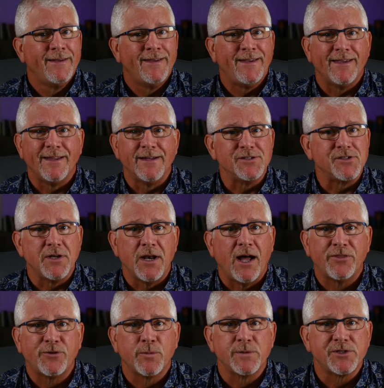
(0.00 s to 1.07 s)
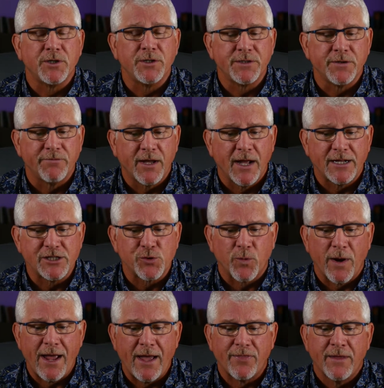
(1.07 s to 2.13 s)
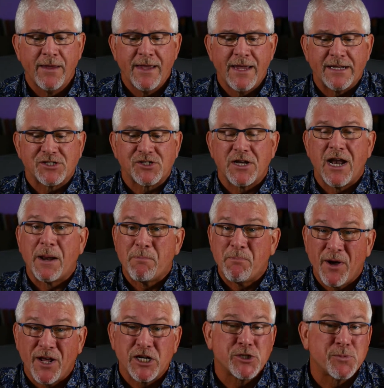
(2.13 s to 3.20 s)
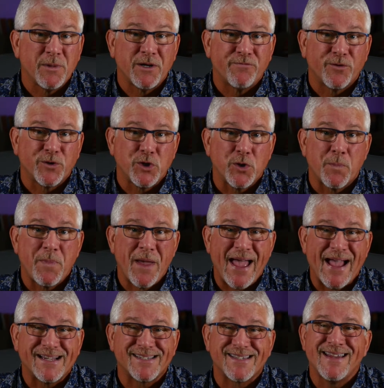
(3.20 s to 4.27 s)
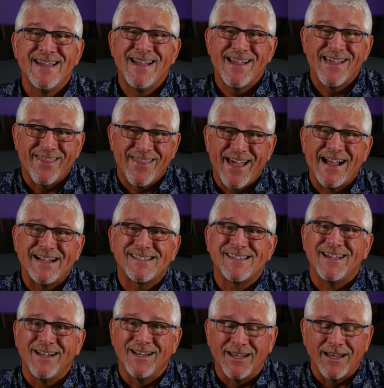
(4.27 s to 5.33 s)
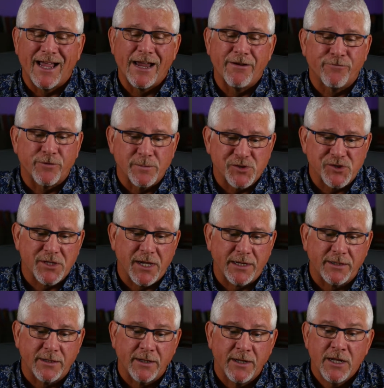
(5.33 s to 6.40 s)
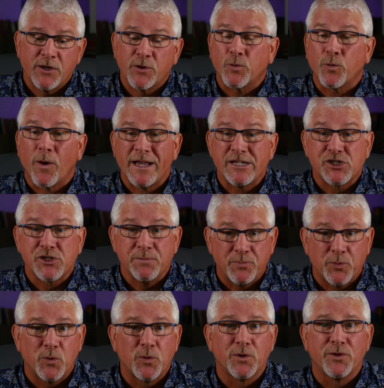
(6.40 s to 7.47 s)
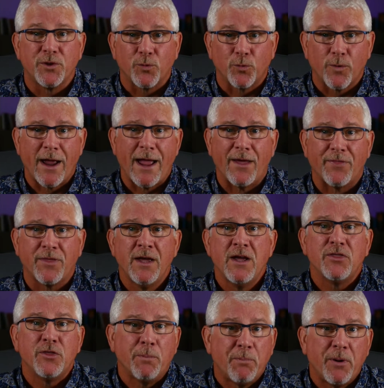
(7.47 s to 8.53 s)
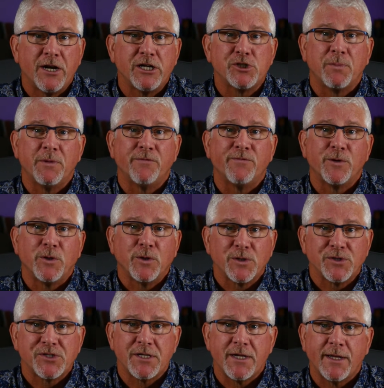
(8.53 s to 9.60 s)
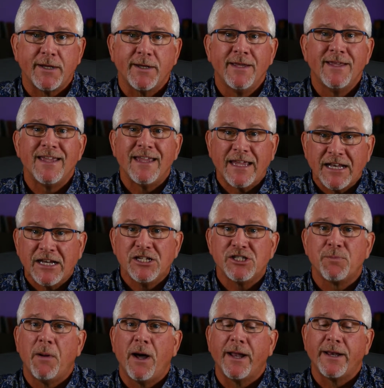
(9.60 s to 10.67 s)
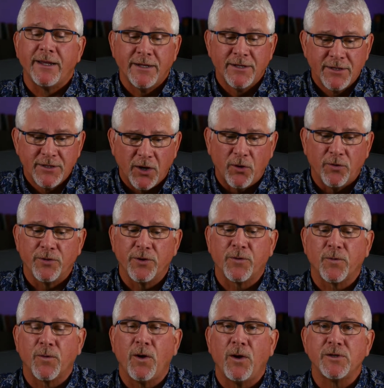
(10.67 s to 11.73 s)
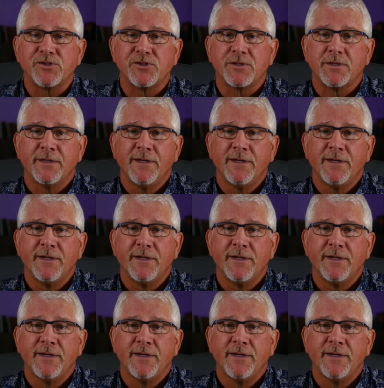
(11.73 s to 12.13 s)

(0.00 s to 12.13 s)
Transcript: it is not the result of God's wrath. It's not punishment for your past. That's a lie from Satan. Christ bore the wrath, the punishment for your sin in his body on the cross.